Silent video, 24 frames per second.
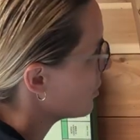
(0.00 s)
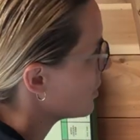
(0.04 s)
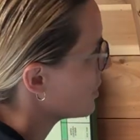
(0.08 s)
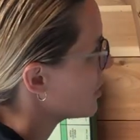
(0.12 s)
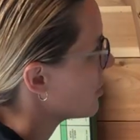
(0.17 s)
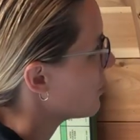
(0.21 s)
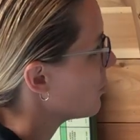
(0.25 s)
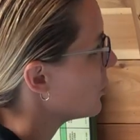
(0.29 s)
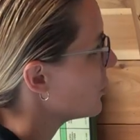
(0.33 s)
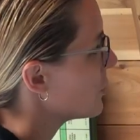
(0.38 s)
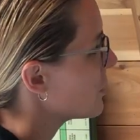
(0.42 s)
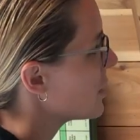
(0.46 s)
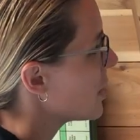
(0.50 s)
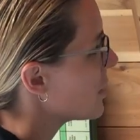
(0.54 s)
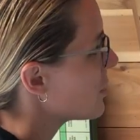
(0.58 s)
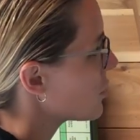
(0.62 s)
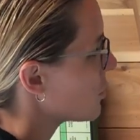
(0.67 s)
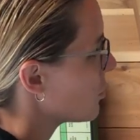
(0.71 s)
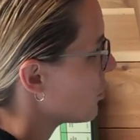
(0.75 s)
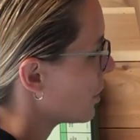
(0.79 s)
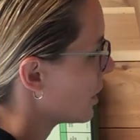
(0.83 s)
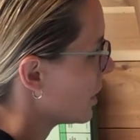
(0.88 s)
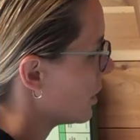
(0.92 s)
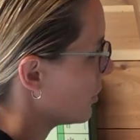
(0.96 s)
a simple
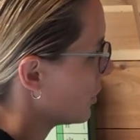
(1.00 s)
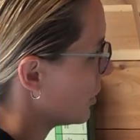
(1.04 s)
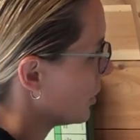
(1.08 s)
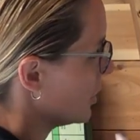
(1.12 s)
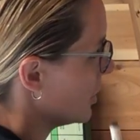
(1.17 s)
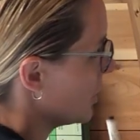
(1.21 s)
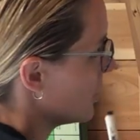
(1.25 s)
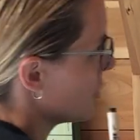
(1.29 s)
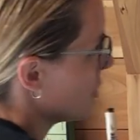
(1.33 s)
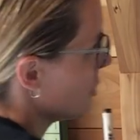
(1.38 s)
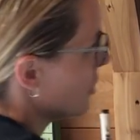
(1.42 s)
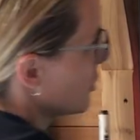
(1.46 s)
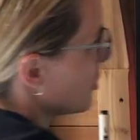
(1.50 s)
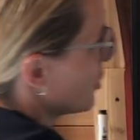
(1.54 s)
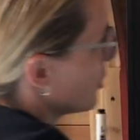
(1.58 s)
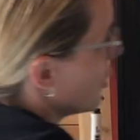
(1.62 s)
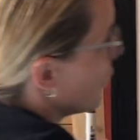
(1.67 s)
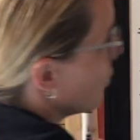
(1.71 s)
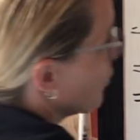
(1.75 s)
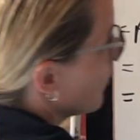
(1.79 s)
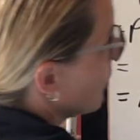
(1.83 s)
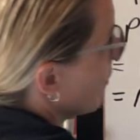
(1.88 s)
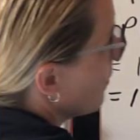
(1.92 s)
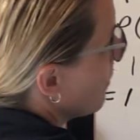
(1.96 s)
z-score calculation.
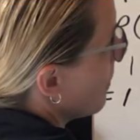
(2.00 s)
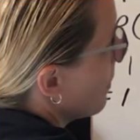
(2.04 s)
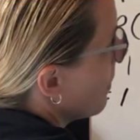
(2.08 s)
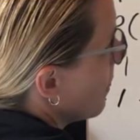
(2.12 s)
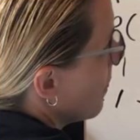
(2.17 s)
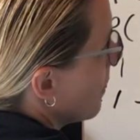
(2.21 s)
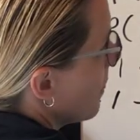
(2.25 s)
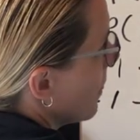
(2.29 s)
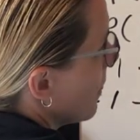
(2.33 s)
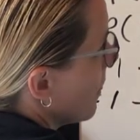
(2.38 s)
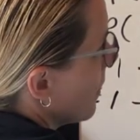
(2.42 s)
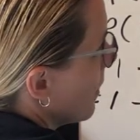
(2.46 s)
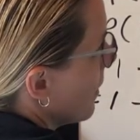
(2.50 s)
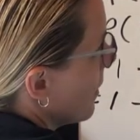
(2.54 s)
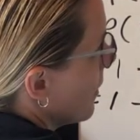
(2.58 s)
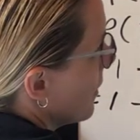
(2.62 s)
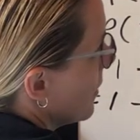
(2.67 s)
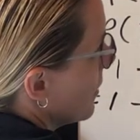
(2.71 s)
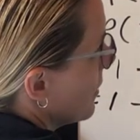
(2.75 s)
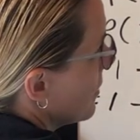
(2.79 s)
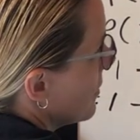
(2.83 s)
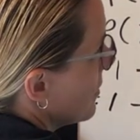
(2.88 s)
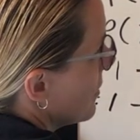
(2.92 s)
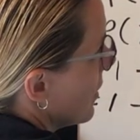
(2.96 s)
So
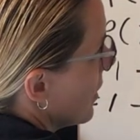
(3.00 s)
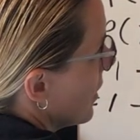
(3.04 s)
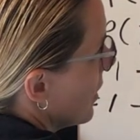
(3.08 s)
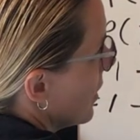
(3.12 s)
z